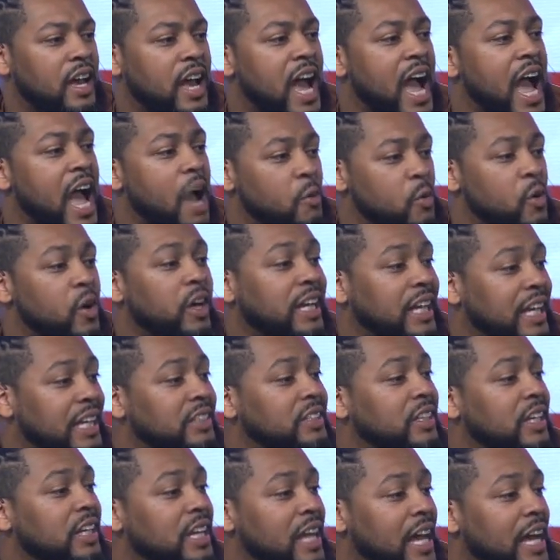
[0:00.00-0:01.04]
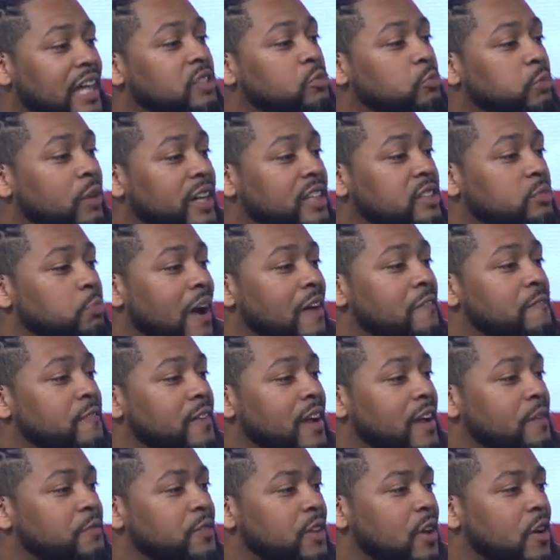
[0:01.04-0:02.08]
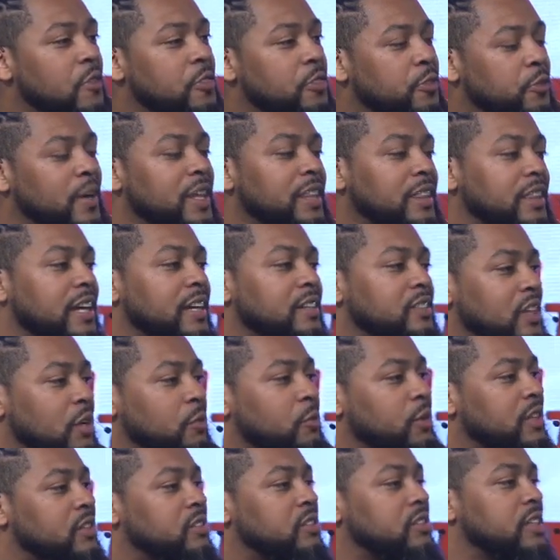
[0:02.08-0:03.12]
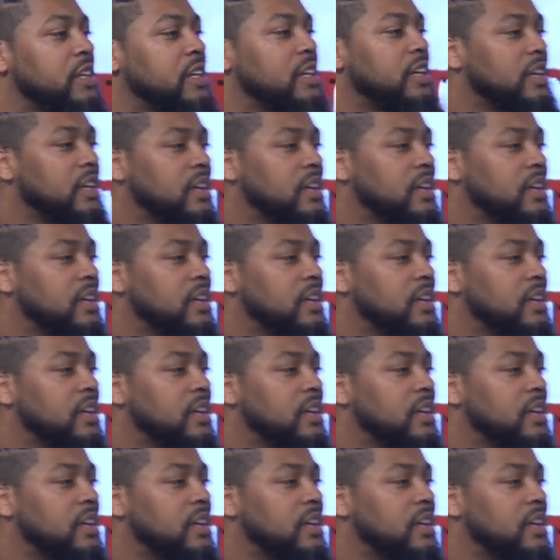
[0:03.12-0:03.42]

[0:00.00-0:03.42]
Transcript: and we're going to get to the next place by faith. There are three things that we see